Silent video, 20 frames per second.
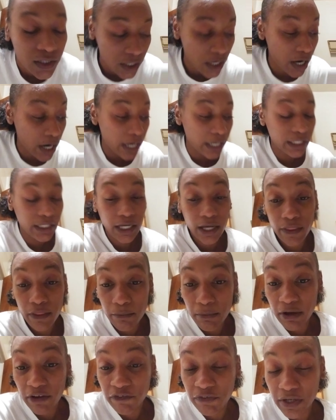Alright, now
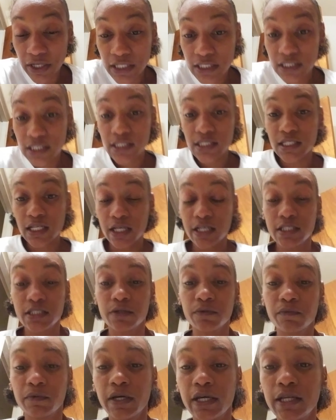that my face is nice
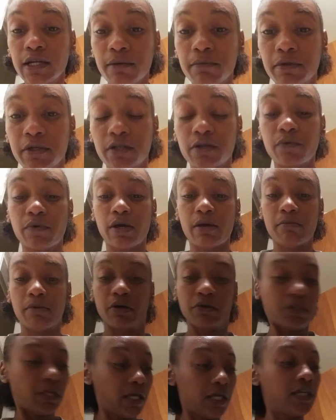and wet, I'm going to wet
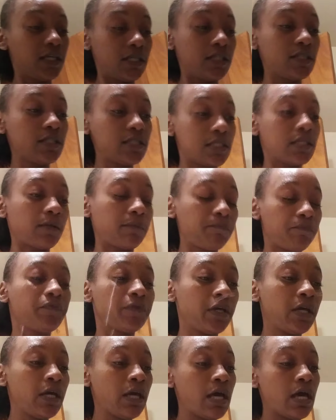both
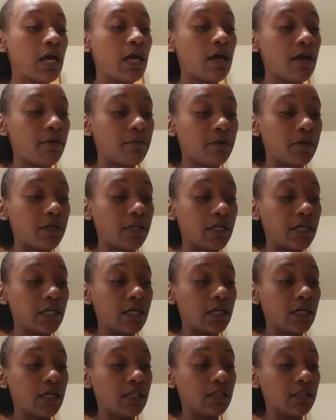hands. I'm going to get